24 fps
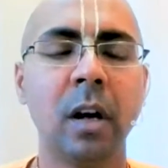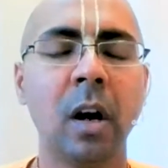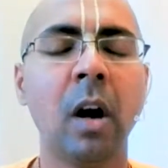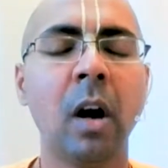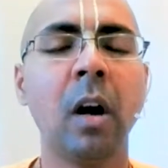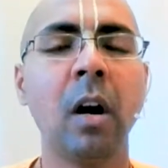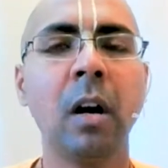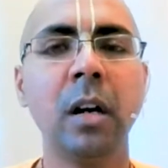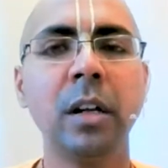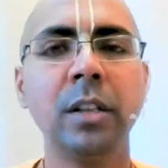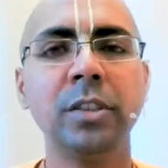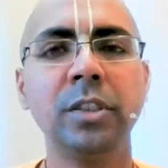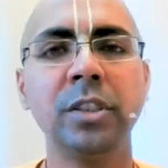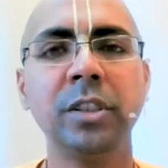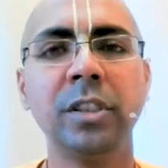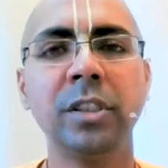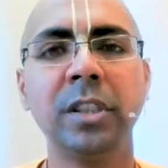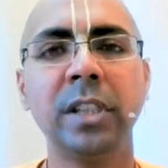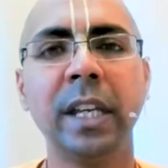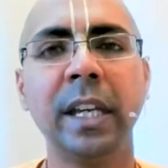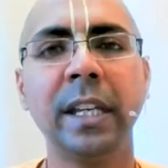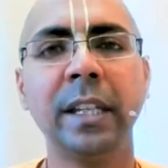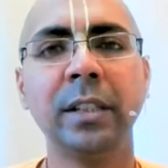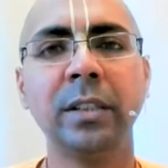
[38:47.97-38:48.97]

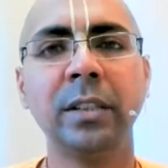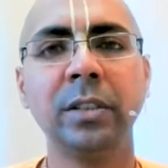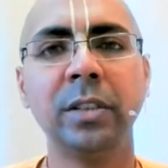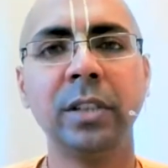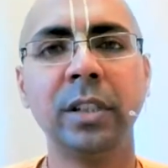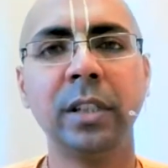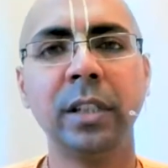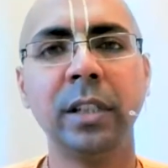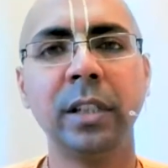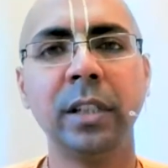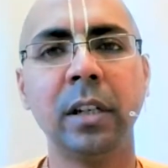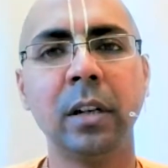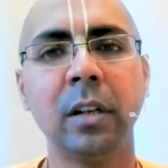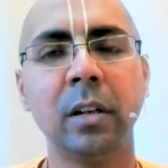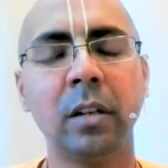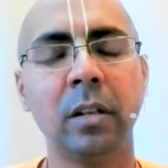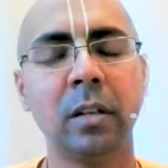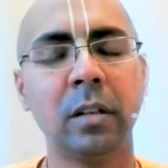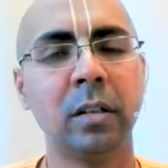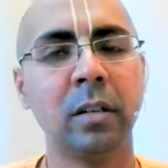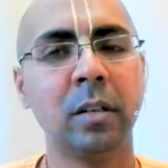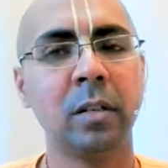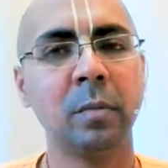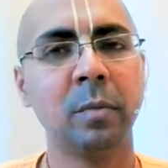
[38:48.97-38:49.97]

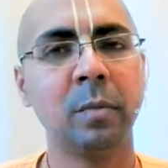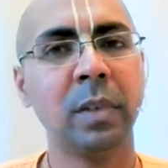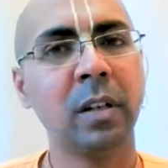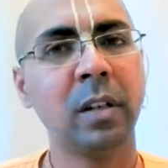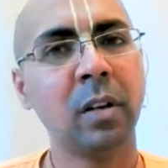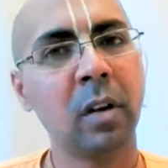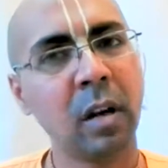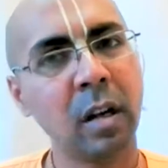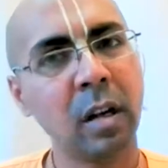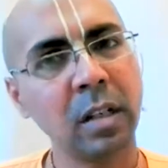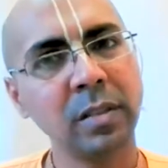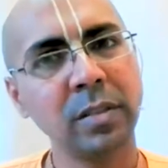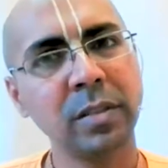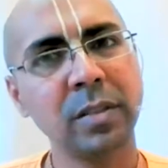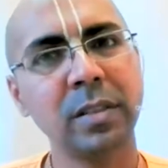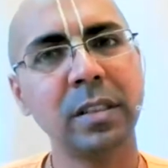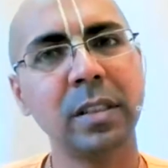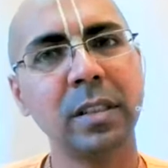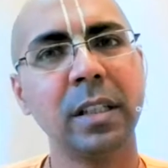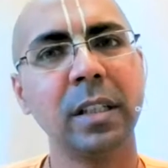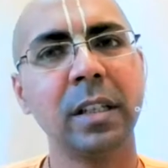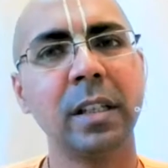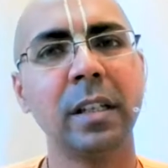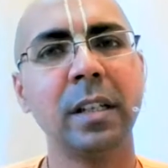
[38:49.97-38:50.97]
Ajitendriyaha, because
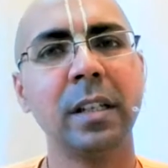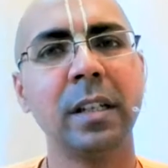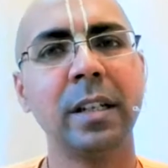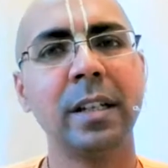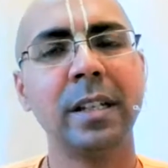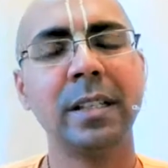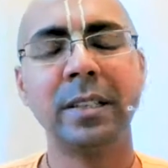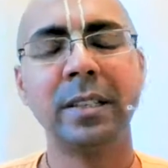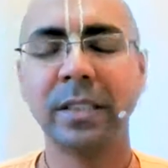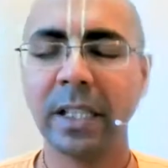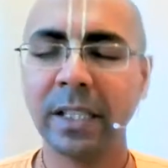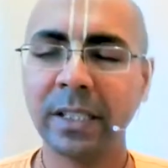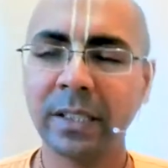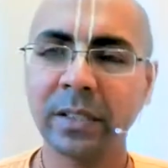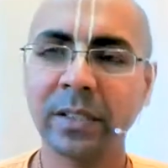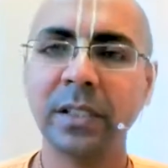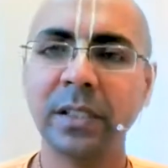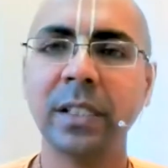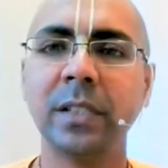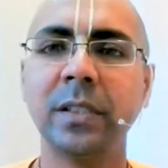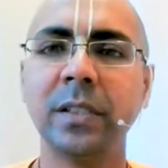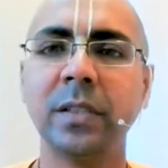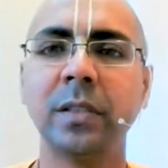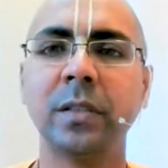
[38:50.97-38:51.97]
his
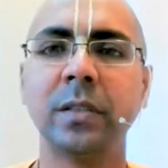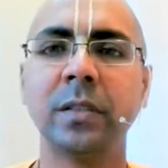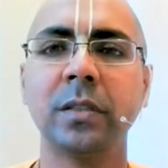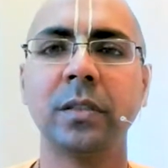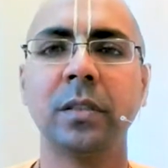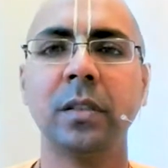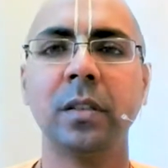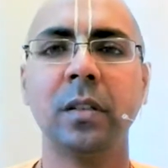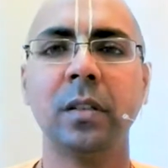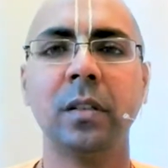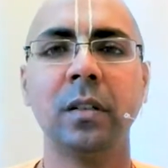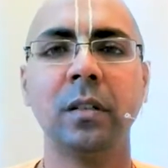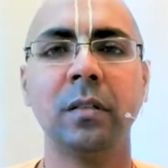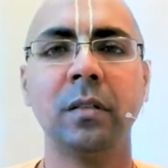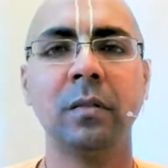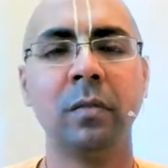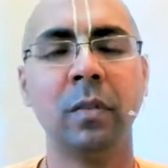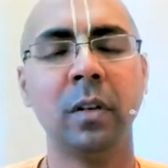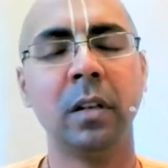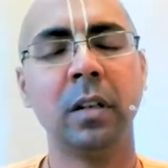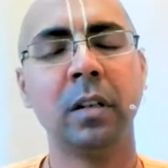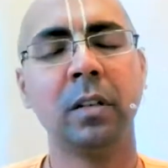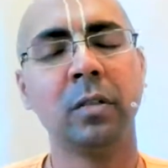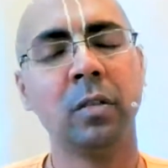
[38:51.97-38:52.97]
senses
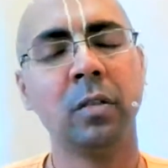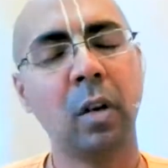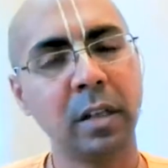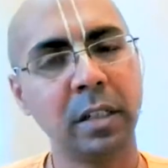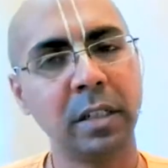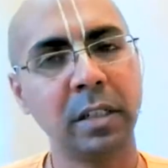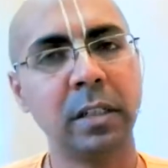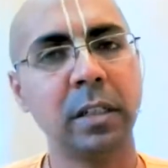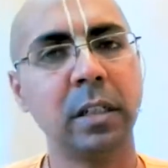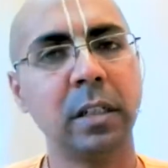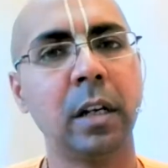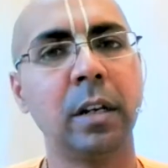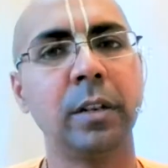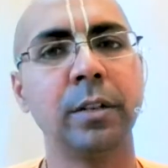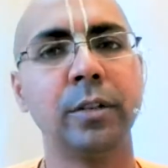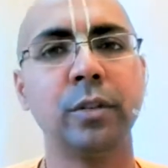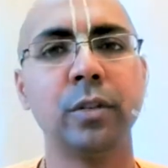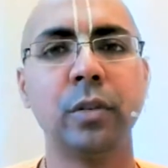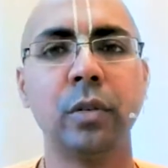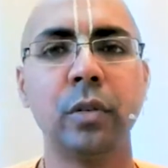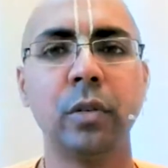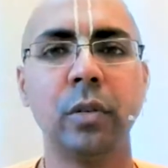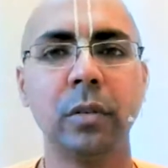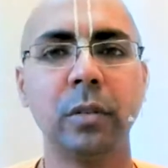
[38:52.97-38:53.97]
were not in
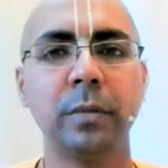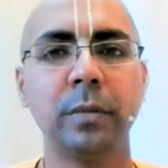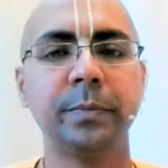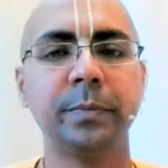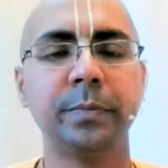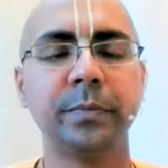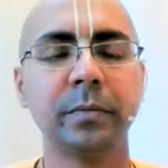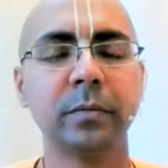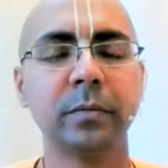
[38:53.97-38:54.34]
control.